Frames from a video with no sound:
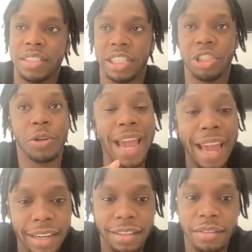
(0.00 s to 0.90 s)
And you
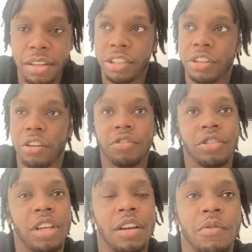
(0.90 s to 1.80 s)
can, you know,
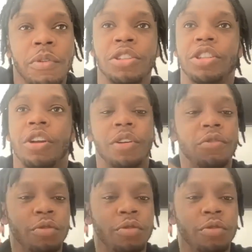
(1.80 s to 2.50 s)
because when you're